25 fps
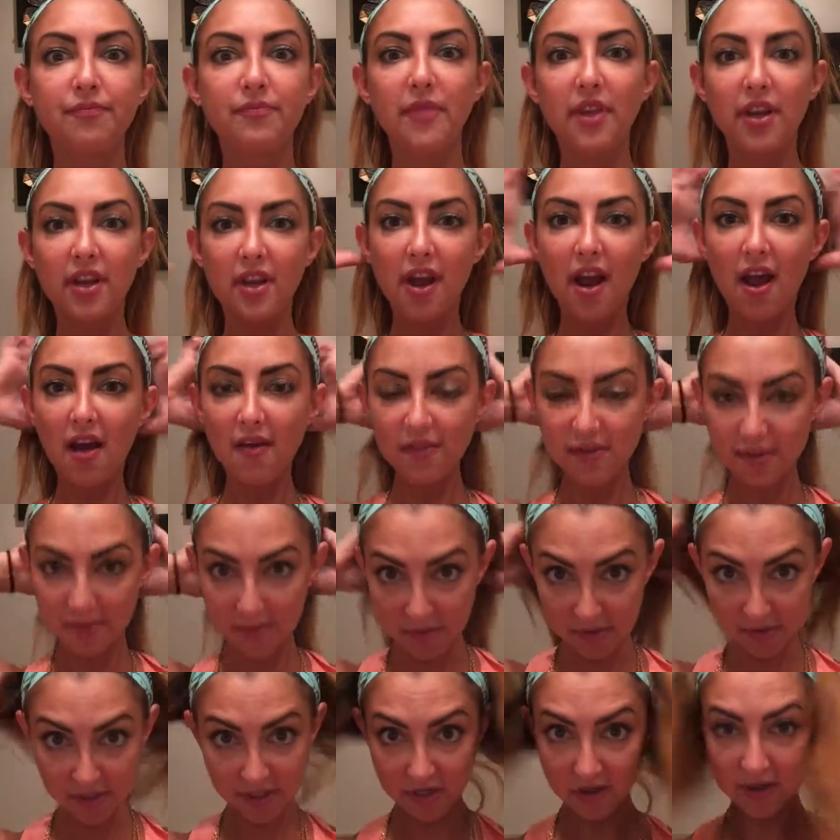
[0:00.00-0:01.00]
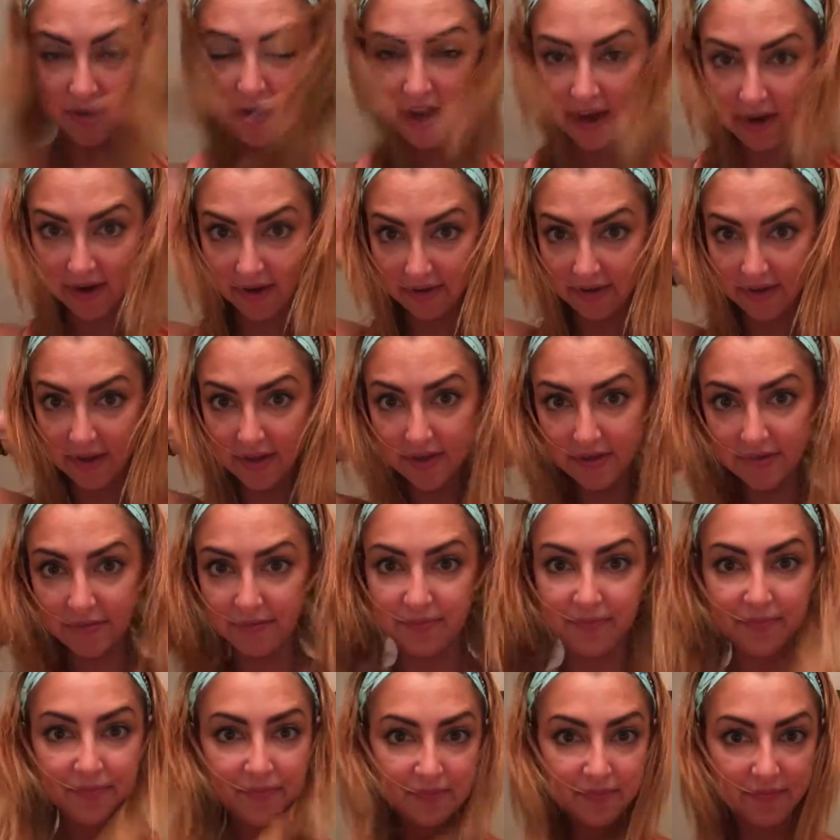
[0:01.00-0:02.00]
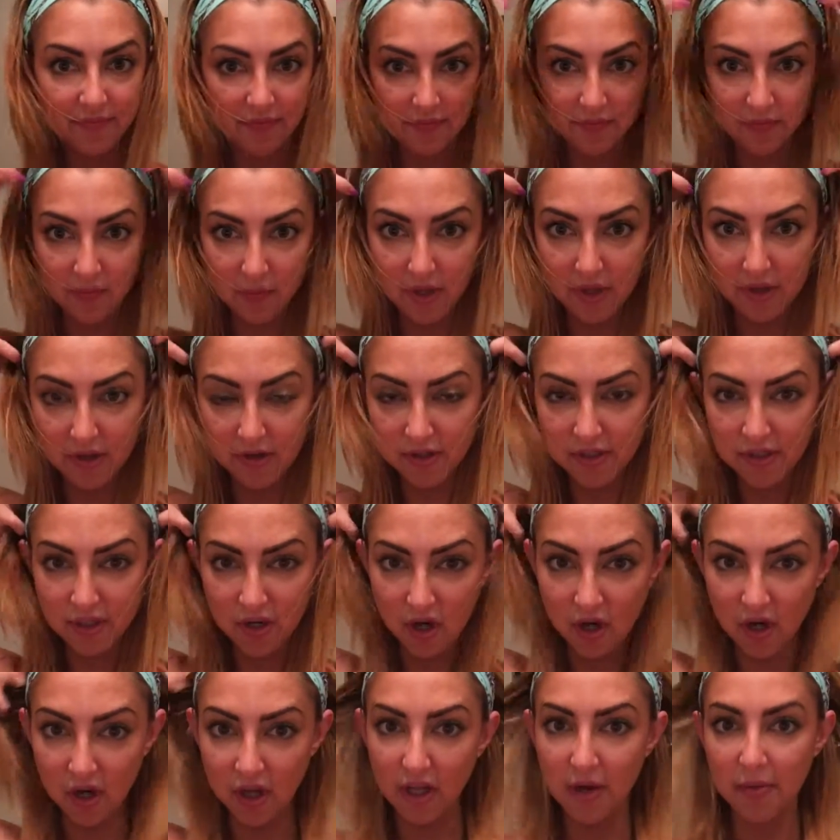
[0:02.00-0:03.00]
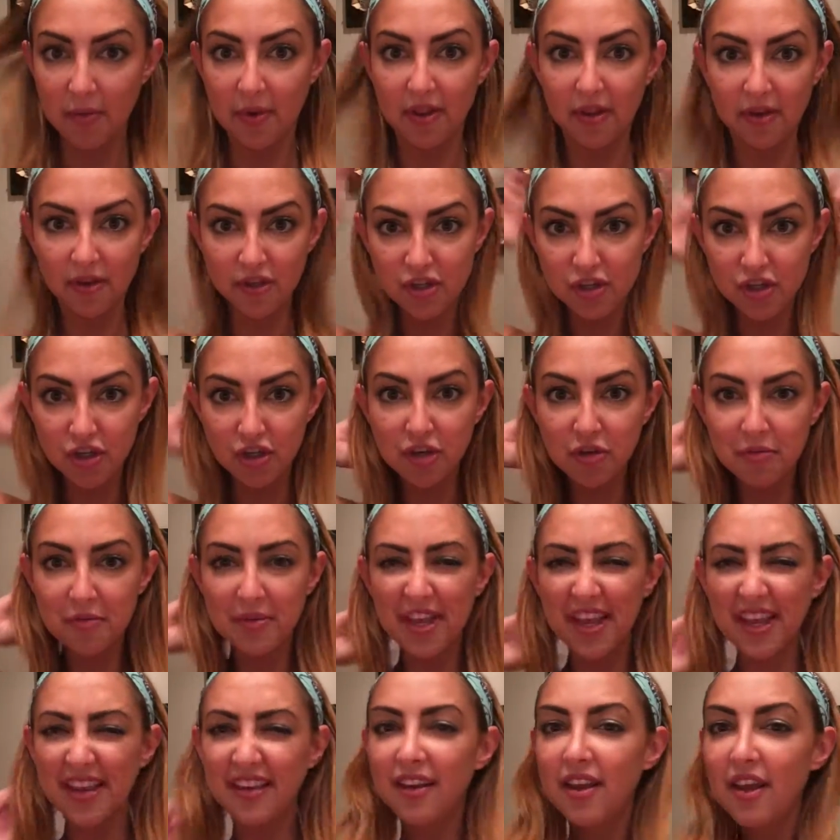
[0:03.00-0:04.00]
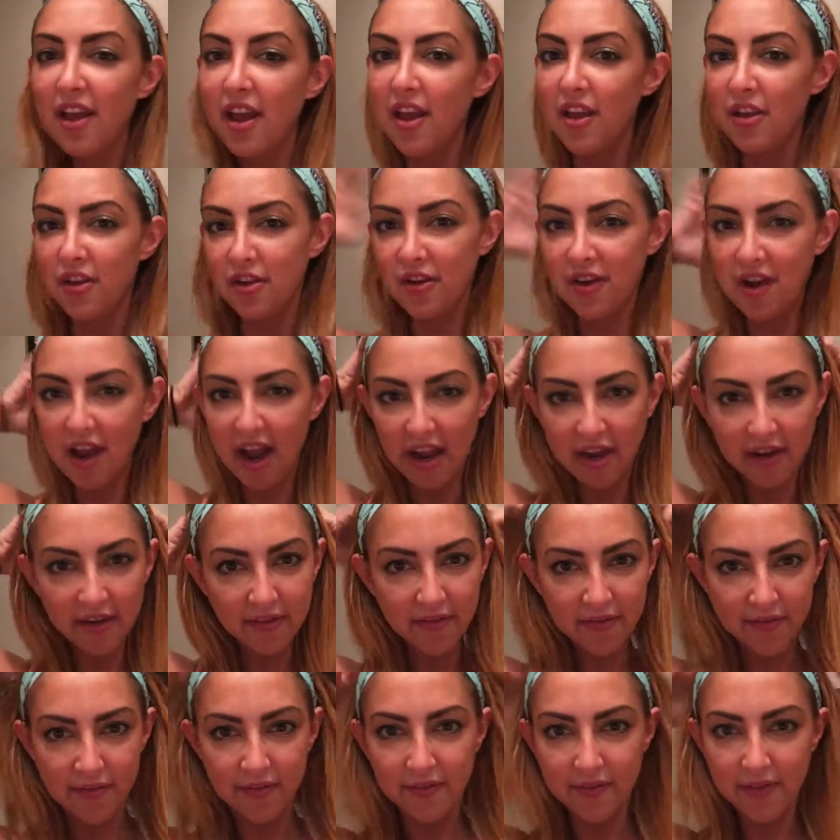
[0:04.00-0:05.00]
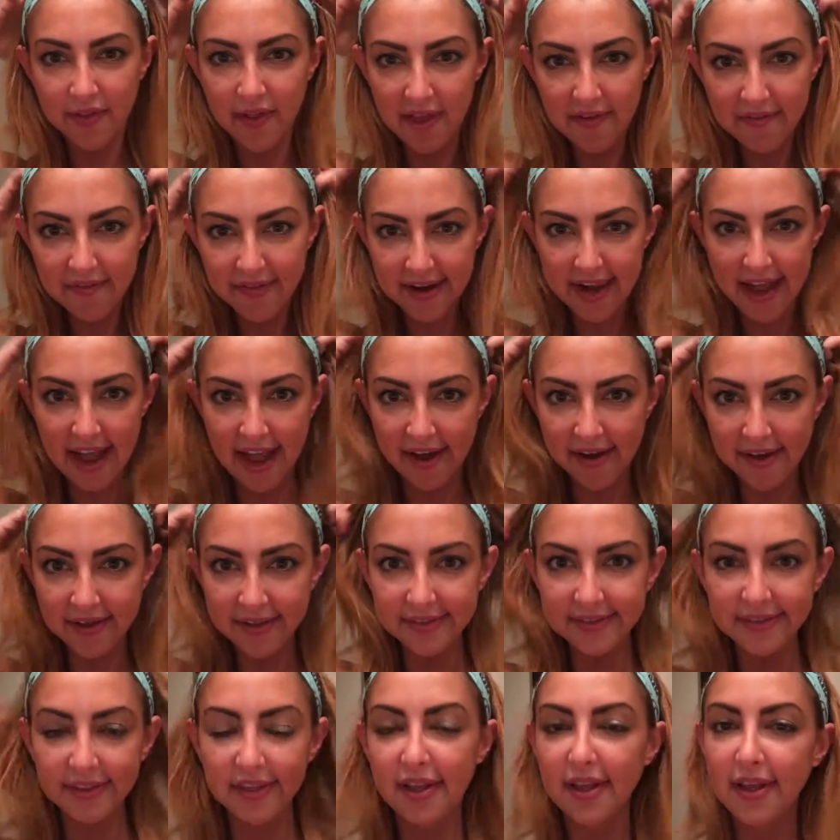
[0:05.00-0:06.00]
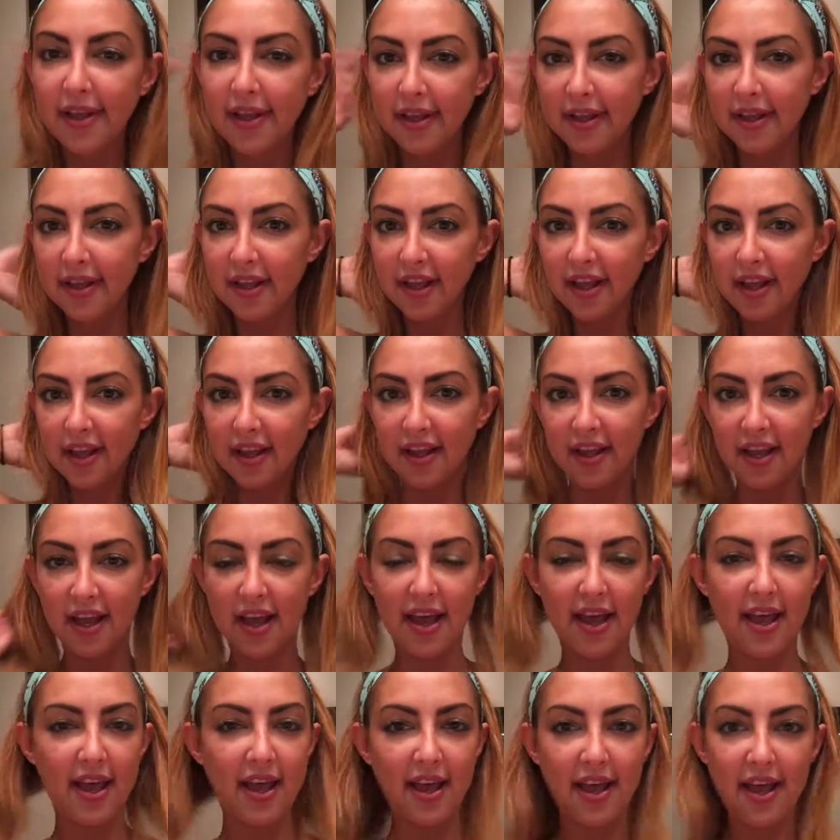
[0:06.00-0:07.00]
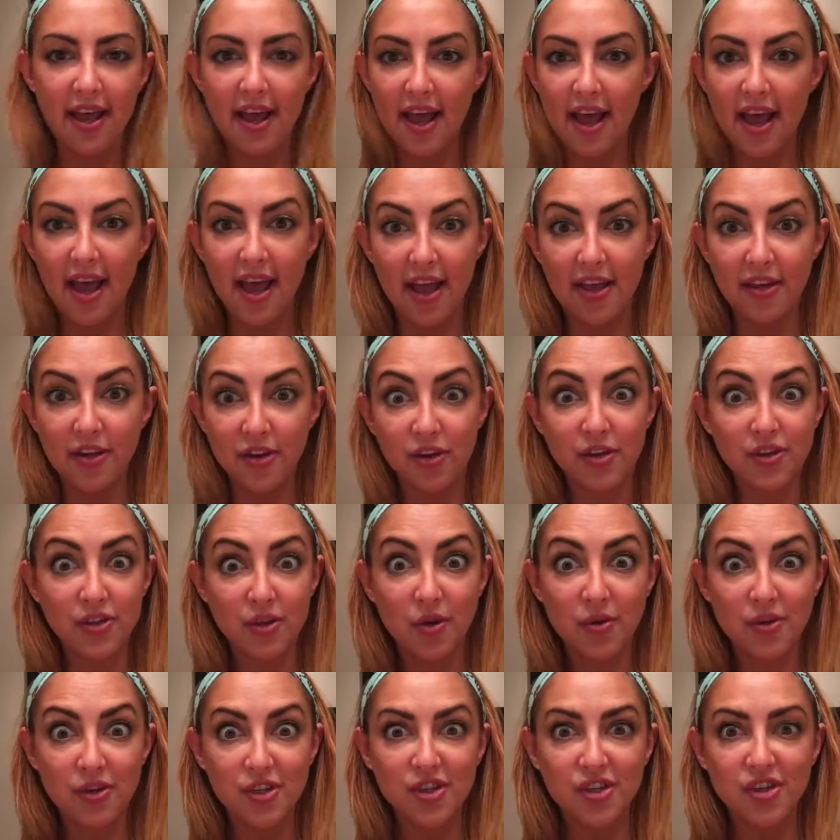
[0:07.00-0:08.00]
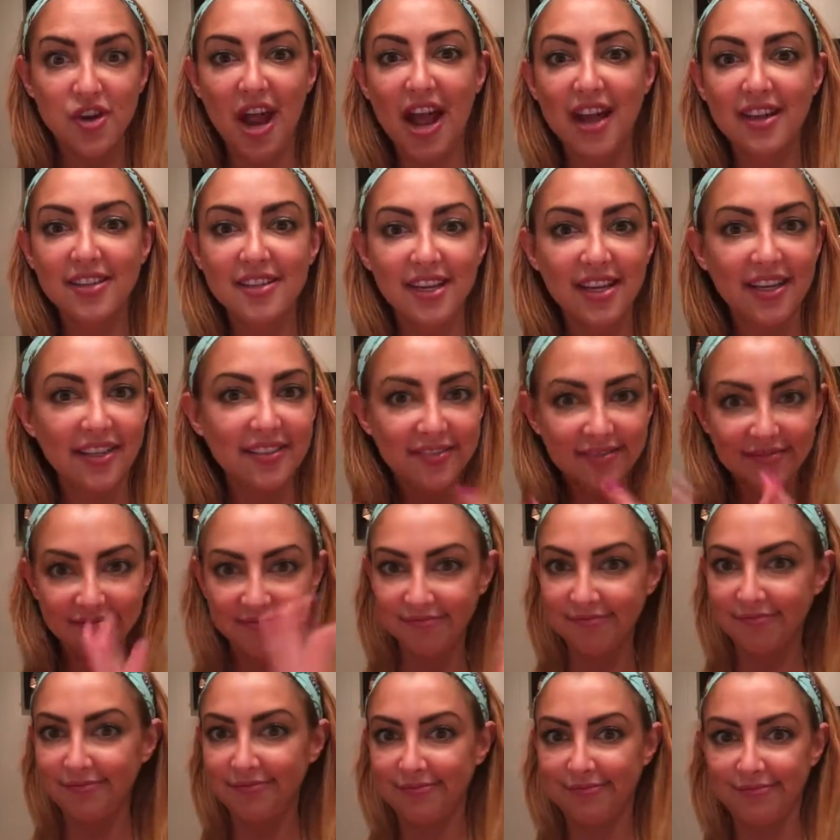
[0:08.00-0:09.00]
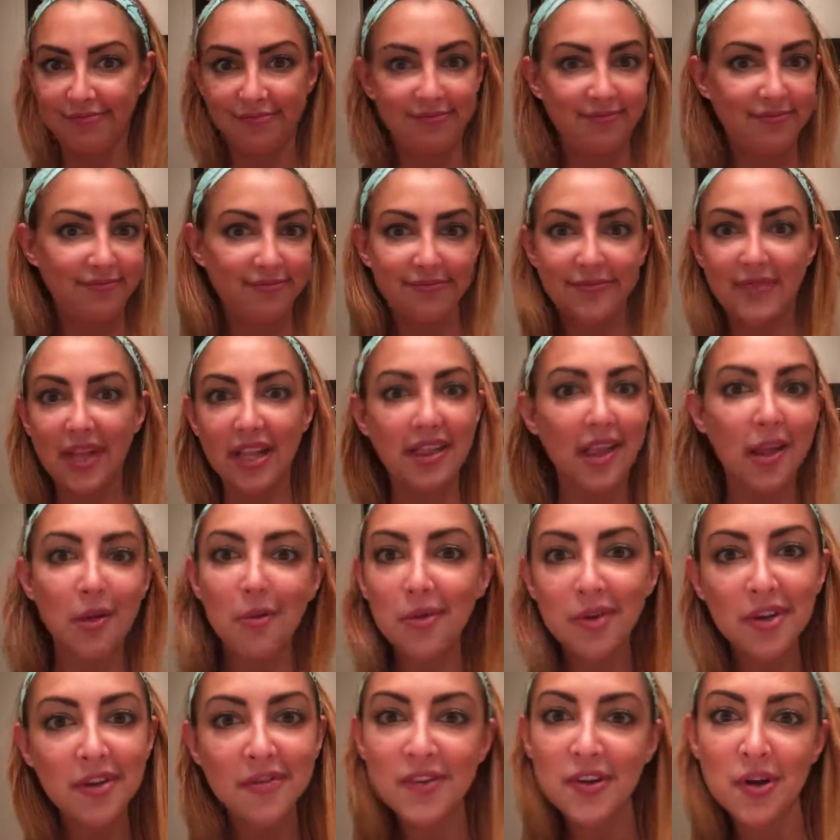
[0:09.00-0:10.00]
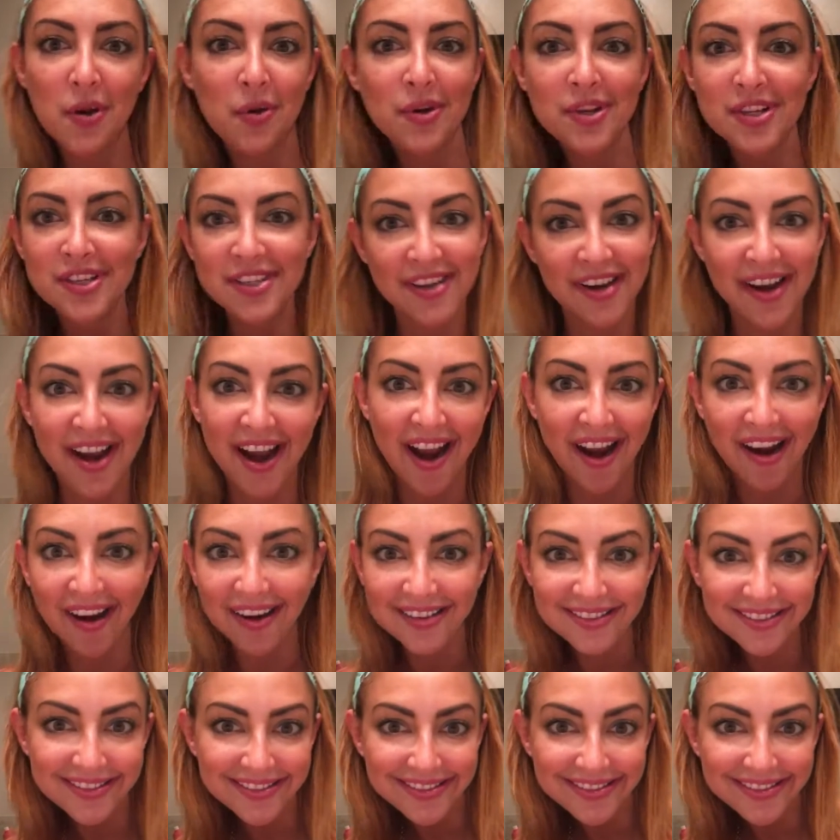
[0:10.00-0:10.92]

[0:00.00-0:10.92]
And it covers most of your hair. And then whether it's curly, whether it's humid, you can kind of fluff it out. And you're so distracting, but they won't even notice your hair.